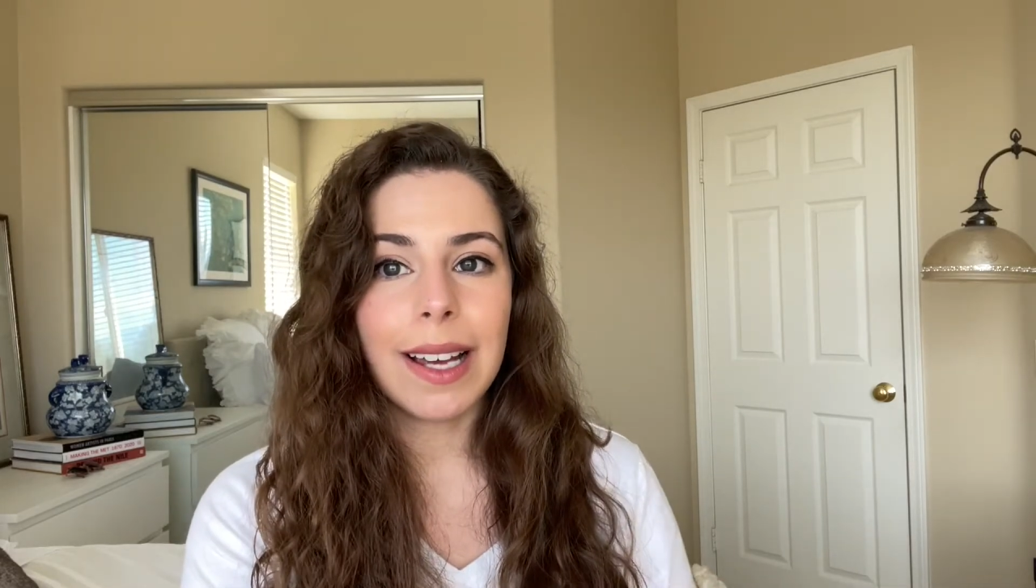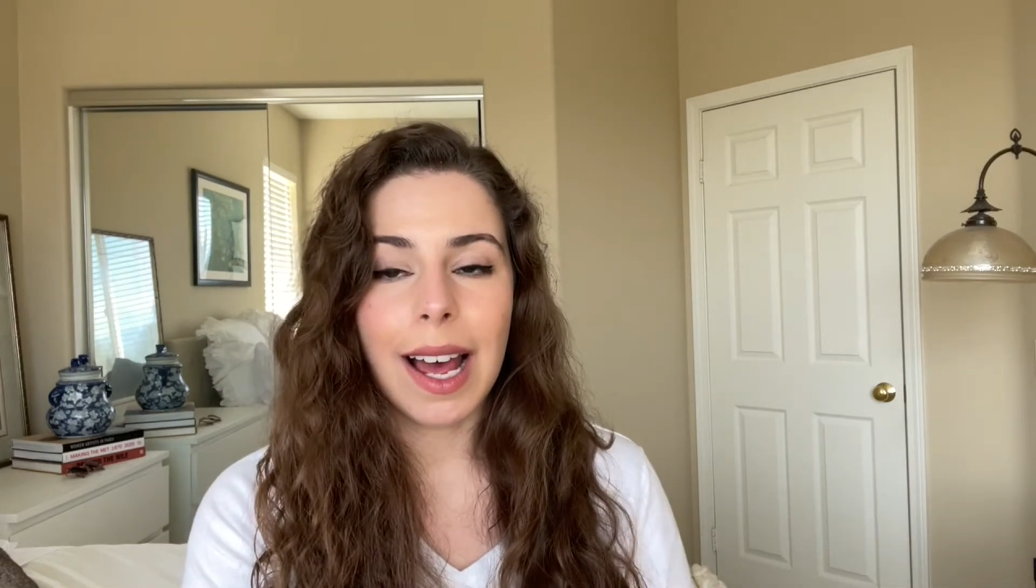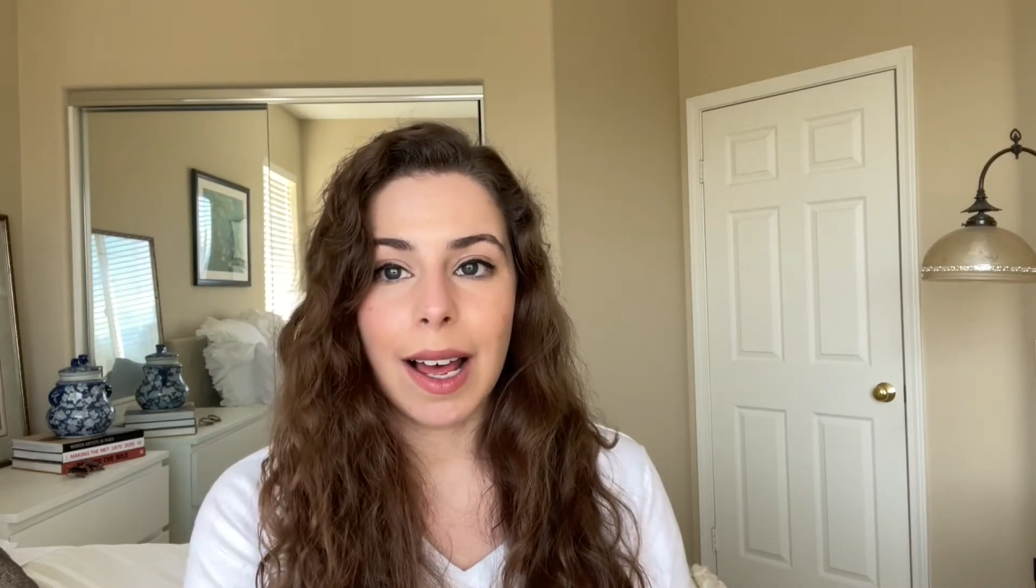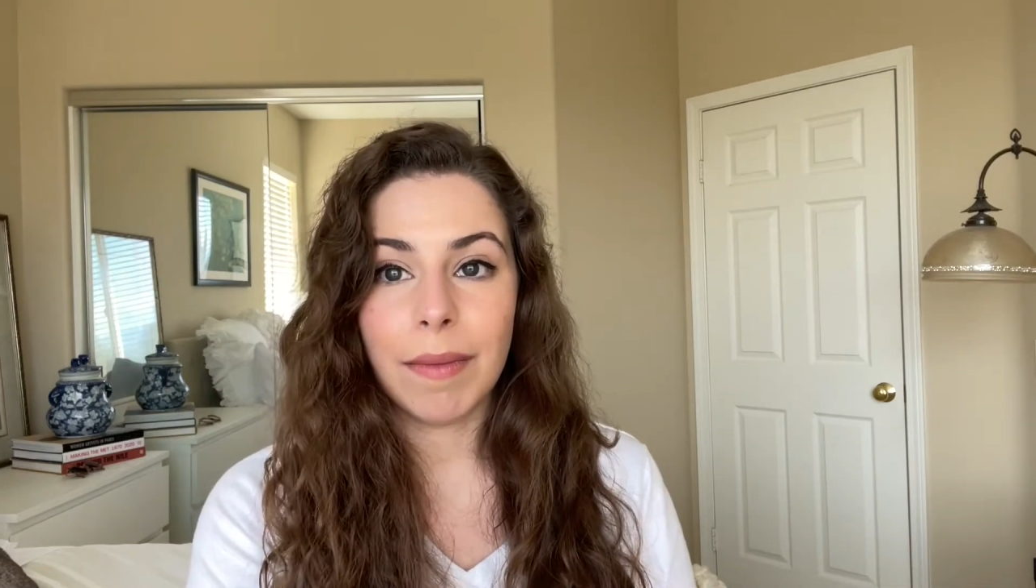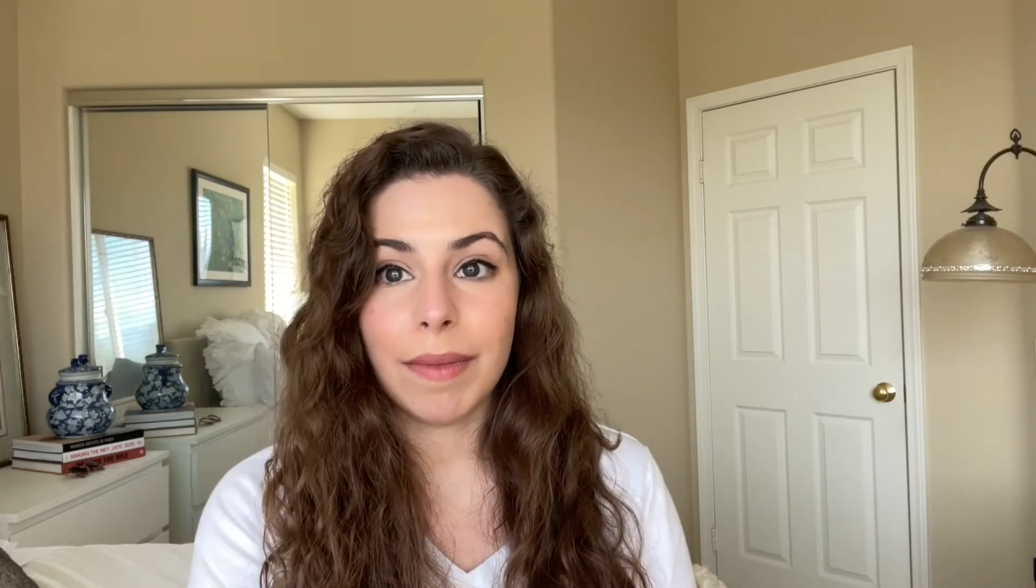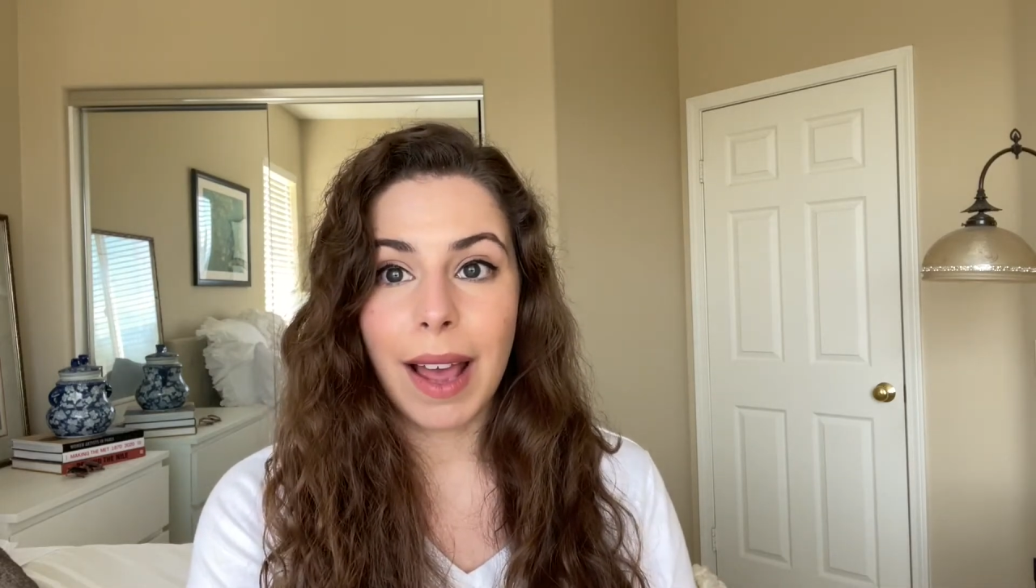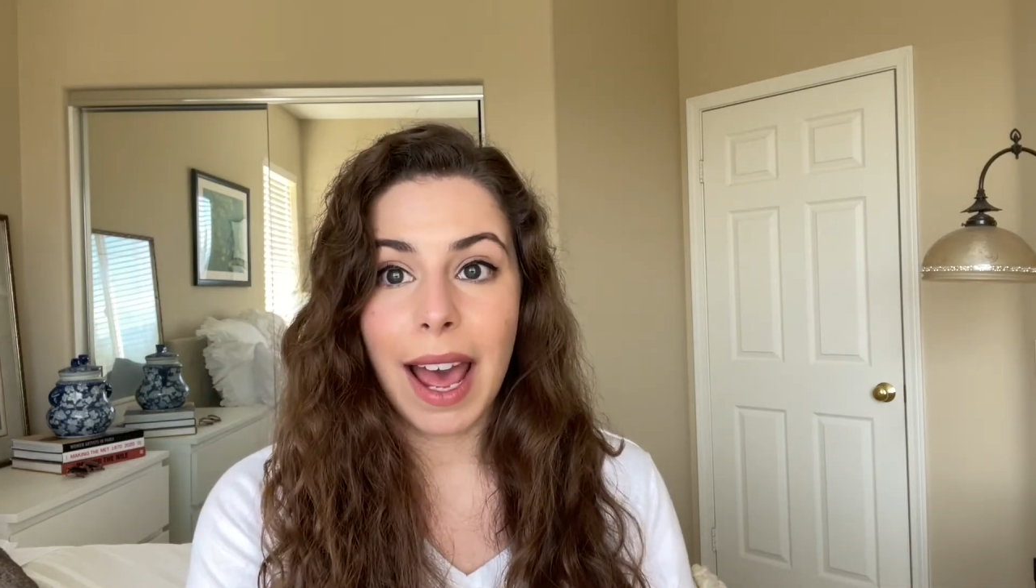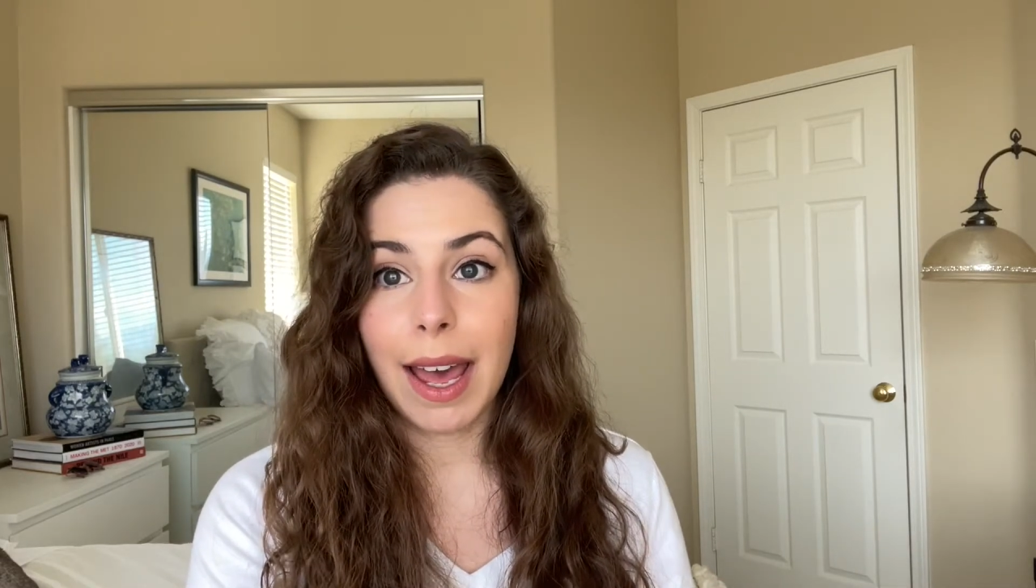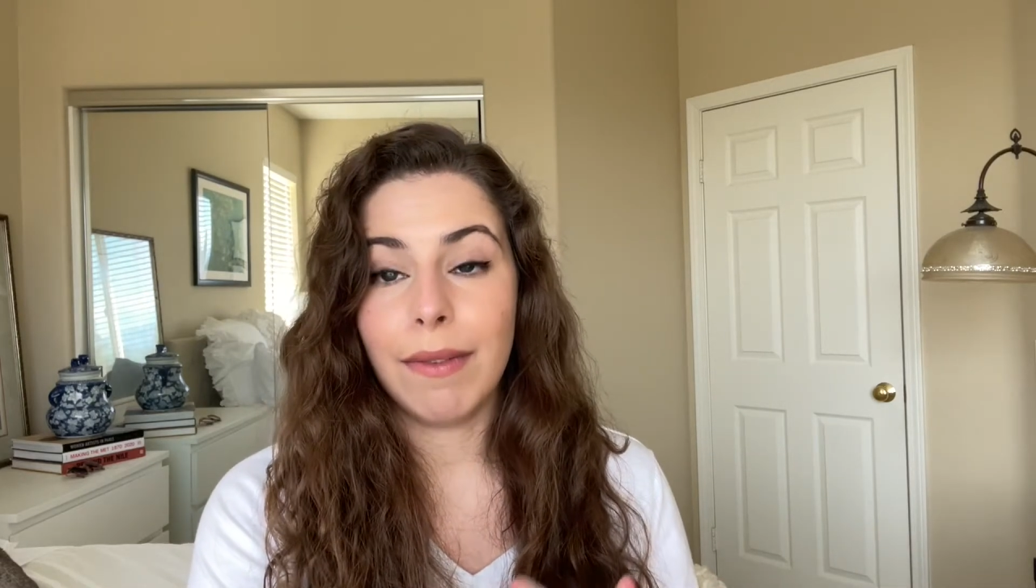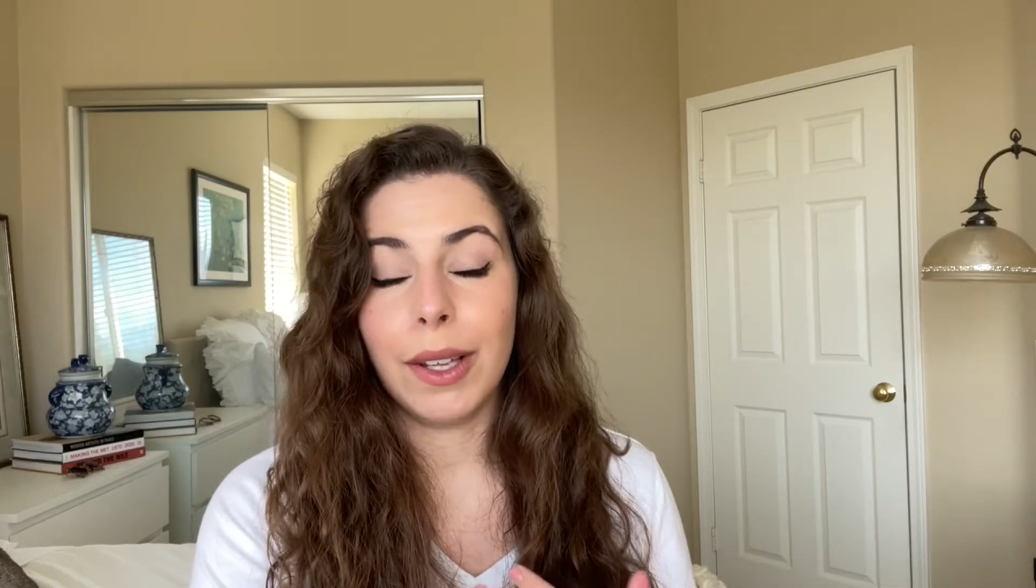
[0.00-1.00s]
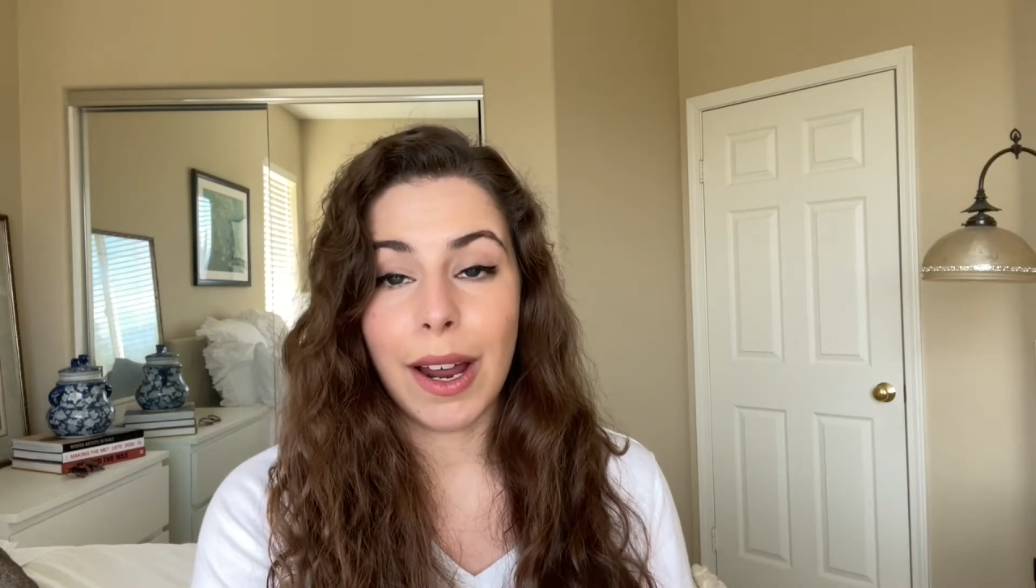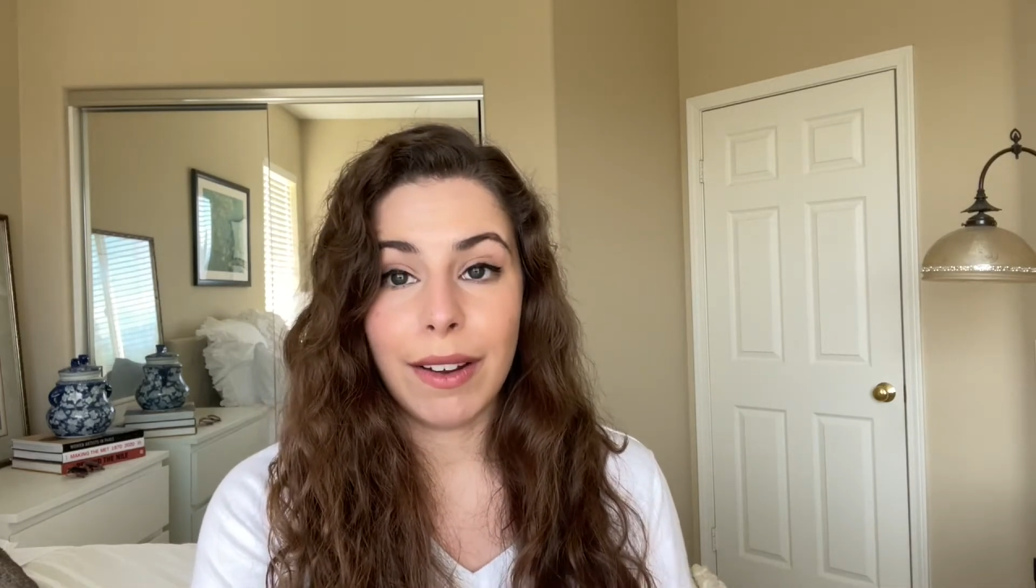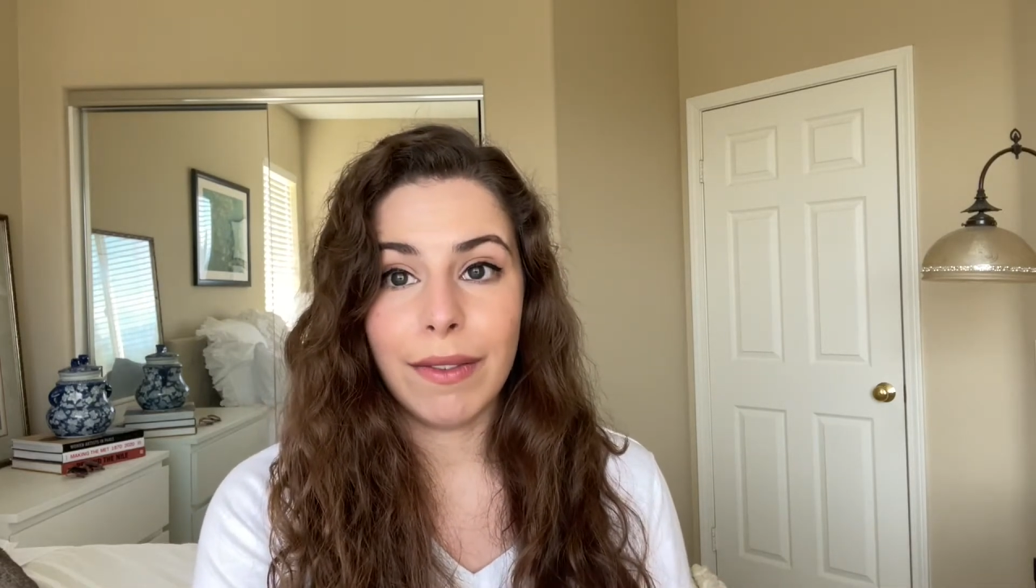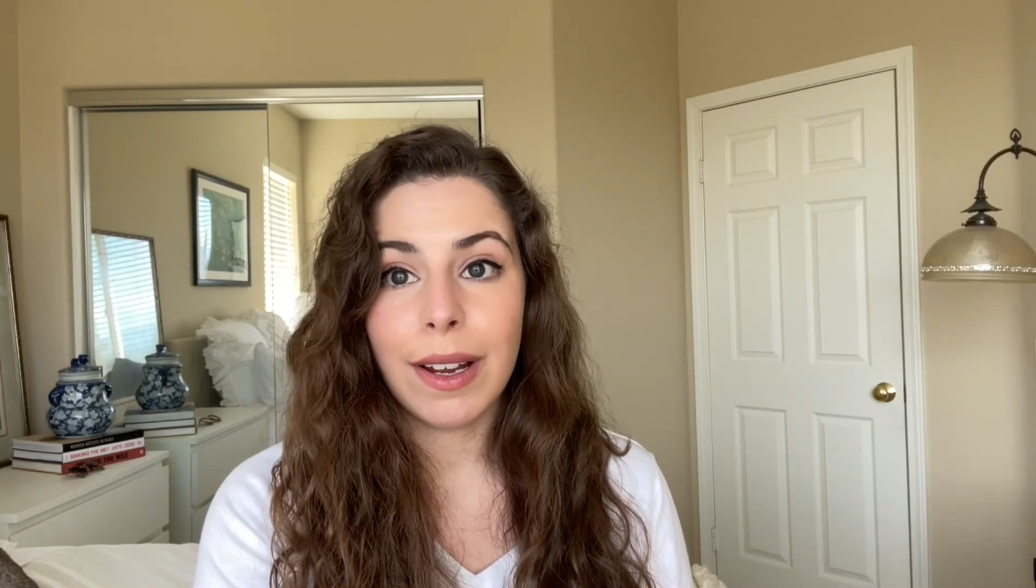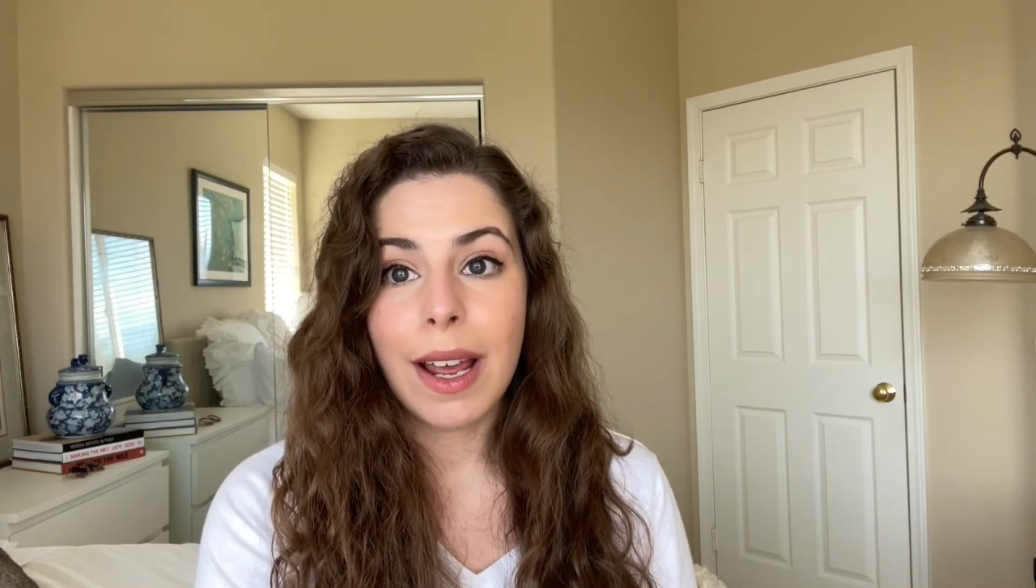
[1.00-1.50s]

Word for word: um, I have a lot of